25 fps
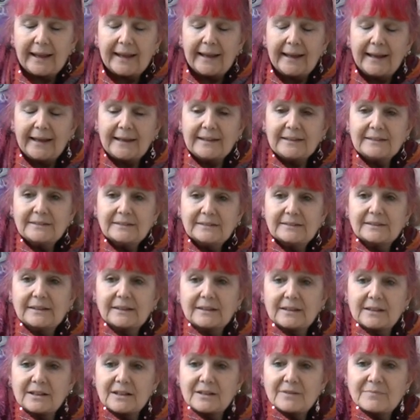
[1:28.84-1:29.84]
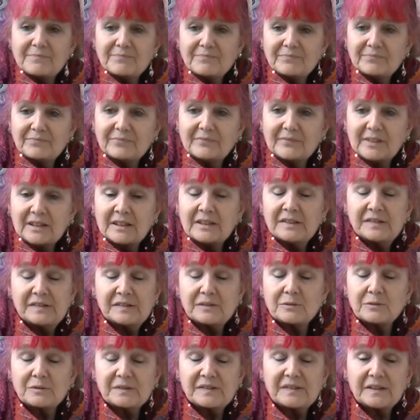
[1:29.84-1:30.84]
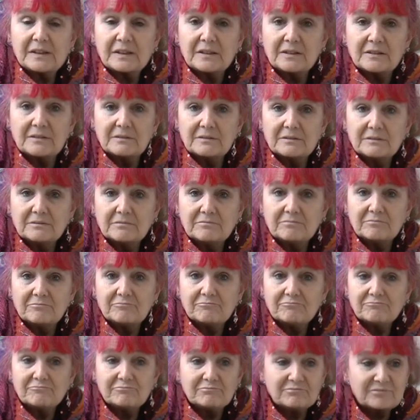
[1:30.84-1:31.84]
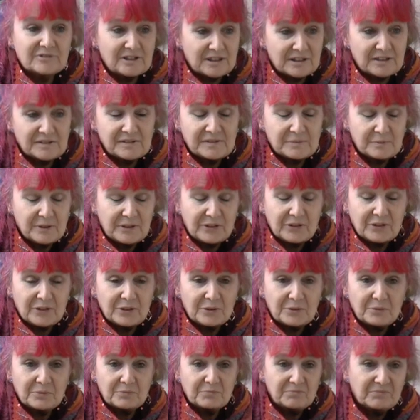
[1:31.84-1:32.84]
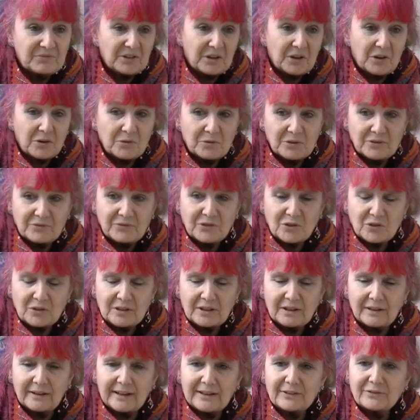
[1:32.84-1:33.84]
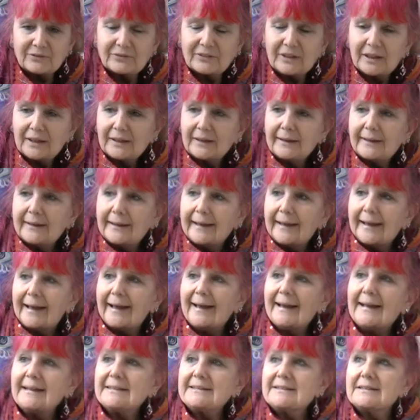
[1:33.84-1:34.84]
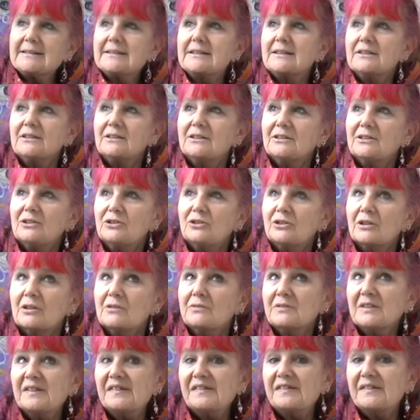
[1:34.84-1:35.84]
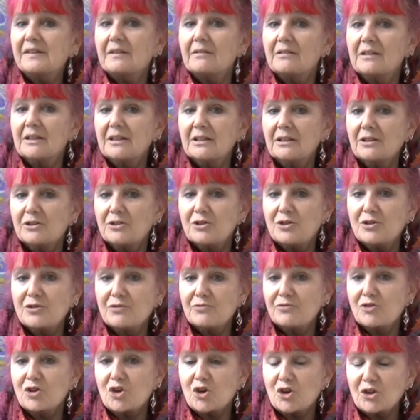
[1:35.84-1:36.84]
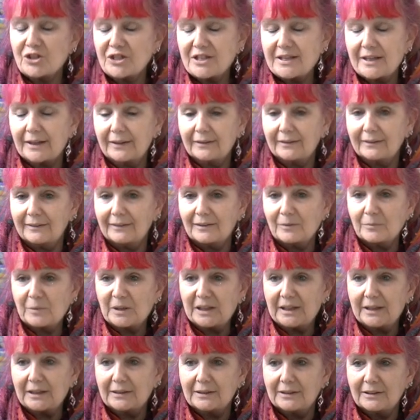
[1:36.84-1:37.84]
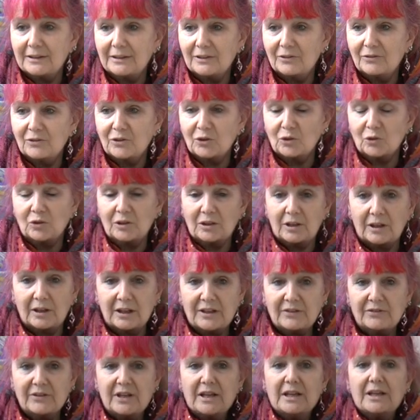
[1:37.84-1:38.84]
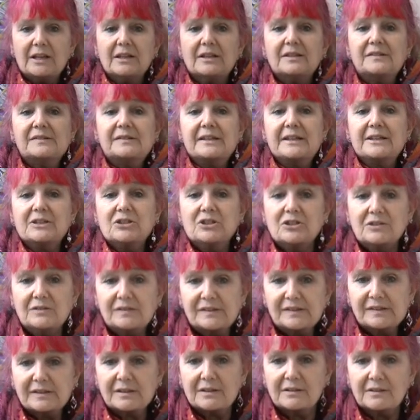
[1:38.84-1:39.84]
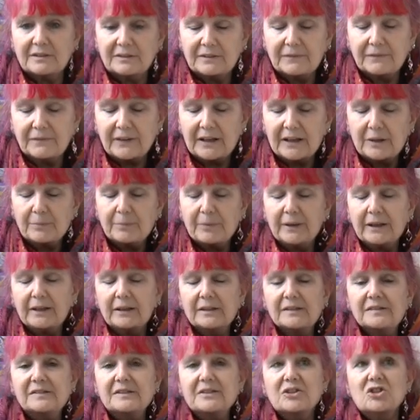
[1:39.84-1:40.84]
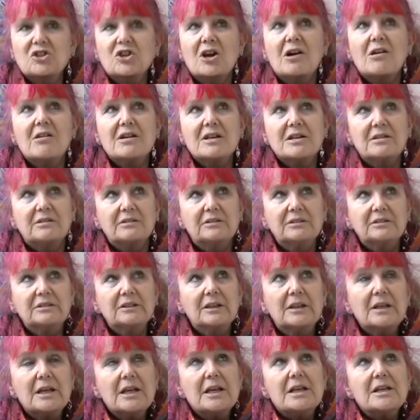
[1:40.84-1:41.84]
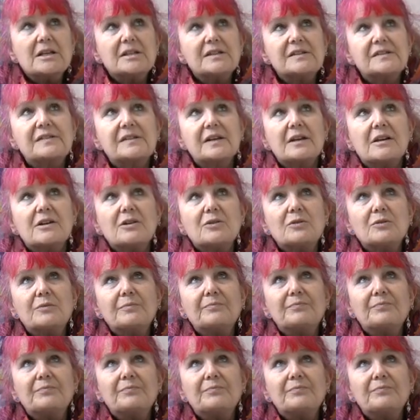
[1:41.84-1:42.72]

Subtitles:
and it's also goes with you the whole of your life, and you don't necessarily know you've got it at the beginning of your life. It's as you start developing as a child. So